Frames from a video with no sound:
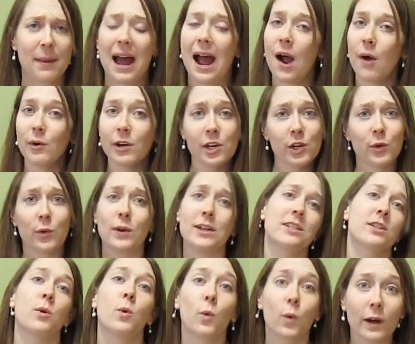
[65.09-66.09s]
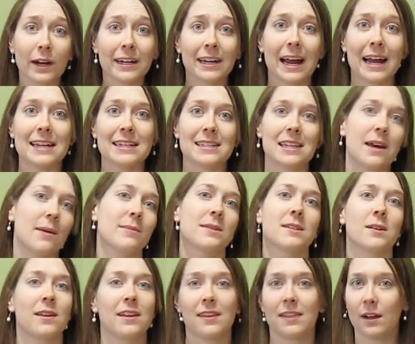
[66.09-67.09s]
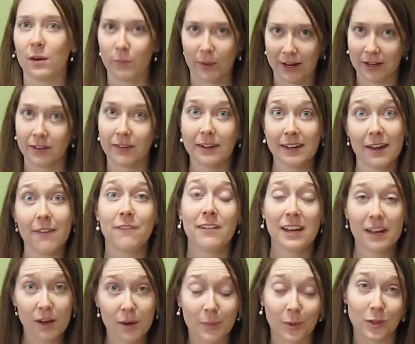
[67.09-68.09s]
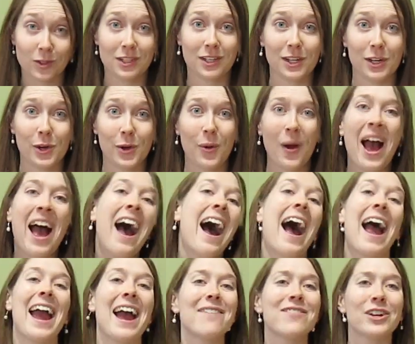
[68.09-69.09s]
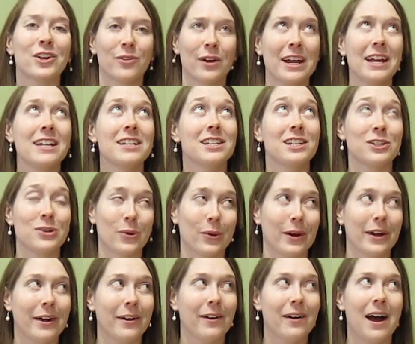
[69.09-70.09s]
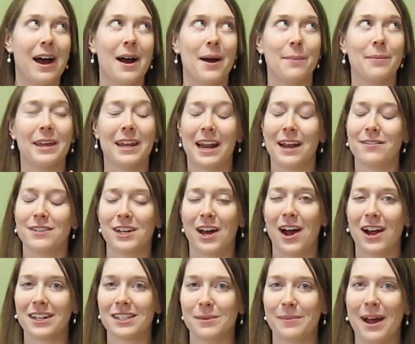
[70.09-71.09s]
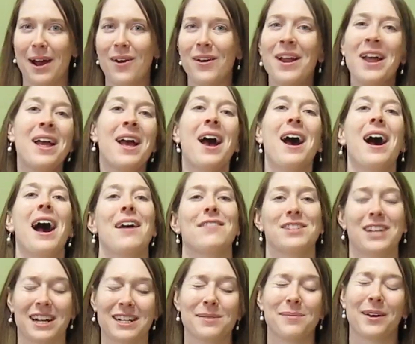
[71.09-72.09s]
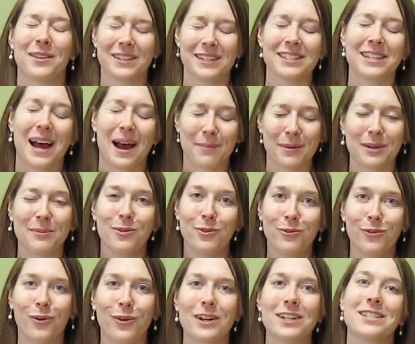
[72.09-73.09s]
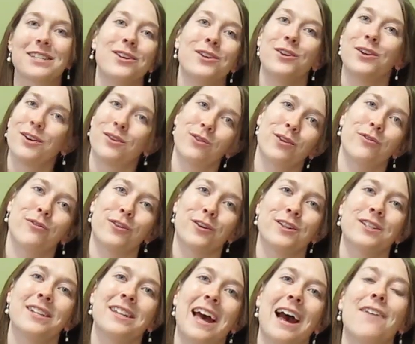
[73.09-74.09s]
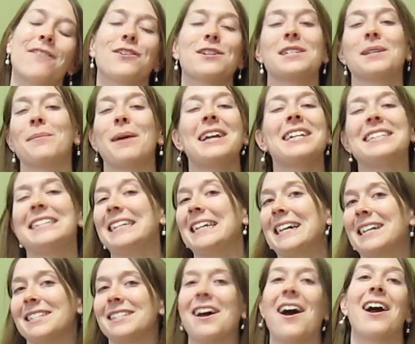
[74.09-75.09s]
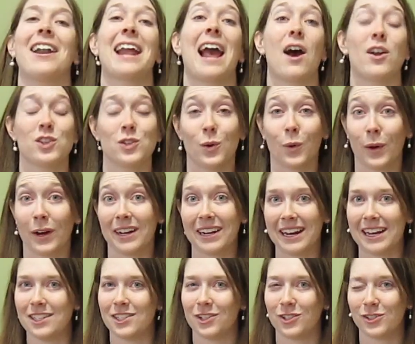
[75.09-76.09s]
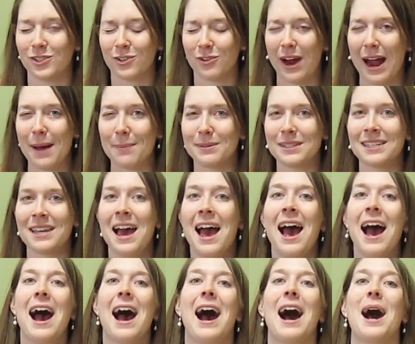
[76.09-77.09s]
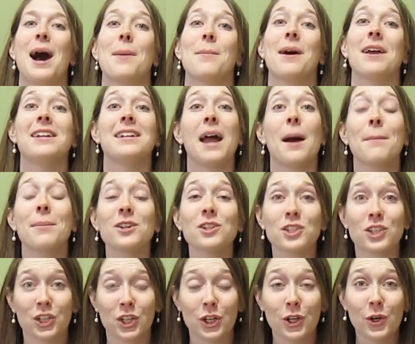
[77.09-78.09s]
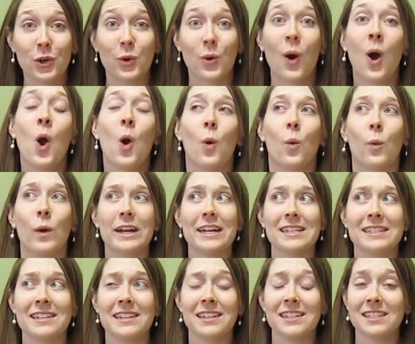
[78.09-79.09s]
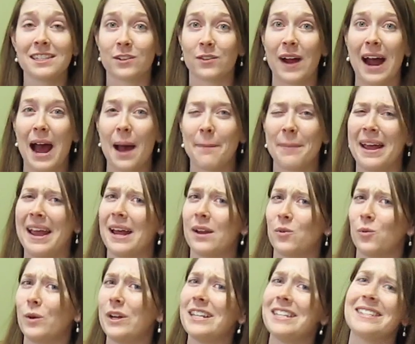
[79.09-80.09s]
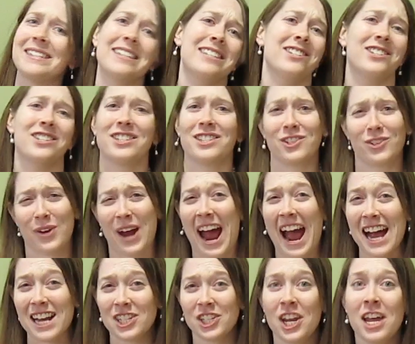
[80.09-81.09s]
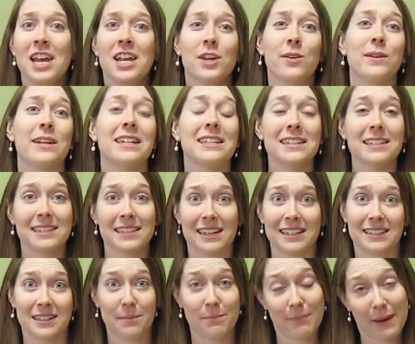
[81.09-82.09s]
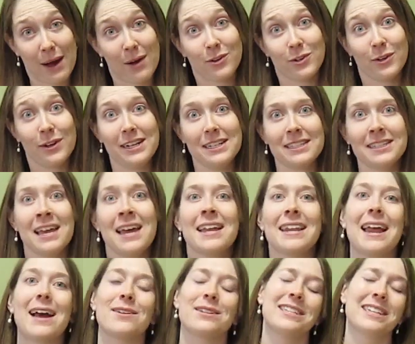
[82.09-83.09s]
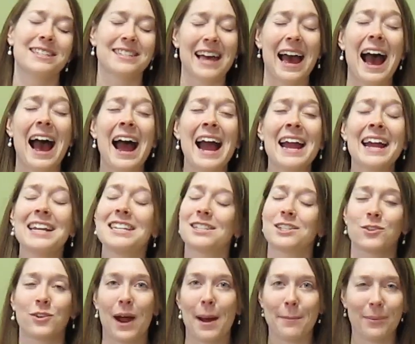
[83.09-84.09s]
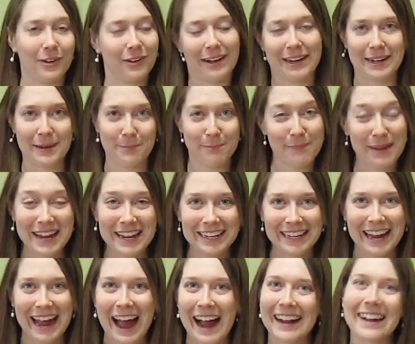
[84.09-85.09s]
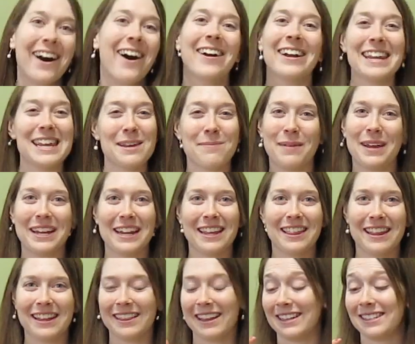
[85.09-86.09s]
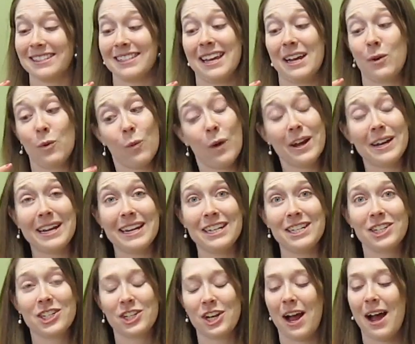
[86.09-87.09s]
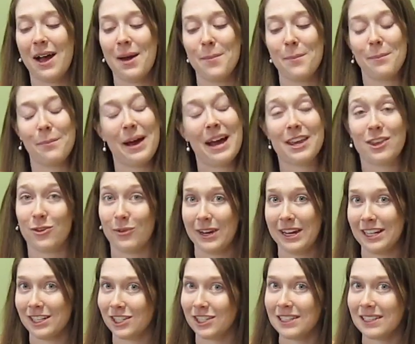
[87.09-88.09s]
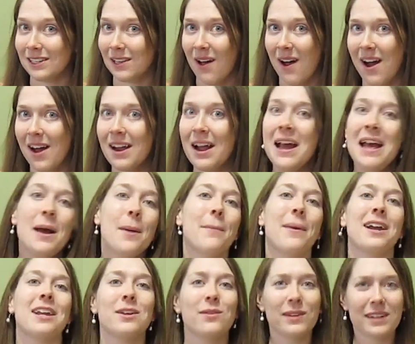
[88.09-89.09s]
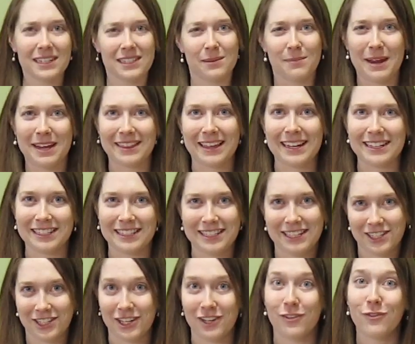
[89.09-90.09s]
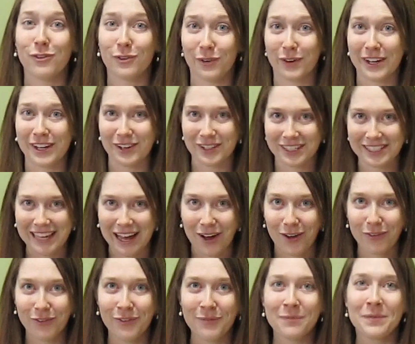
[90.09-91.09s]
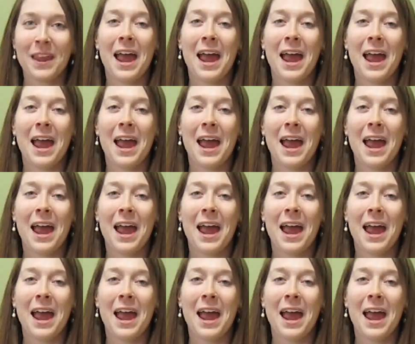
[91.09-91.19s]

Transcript: How are you going to organize them so that they're readily available to you? I have a great tutorial that I've talked about this topic before, so you can refer to that for some ideas on how to organize your scraps. Number two, when is it a scrap and when is it just trash? You need to set some boundaries. Now, since I scrapbook like a maniac, I'll keep anything that's like 1 inch by 3 inches long, but you need to make that decision for yourself.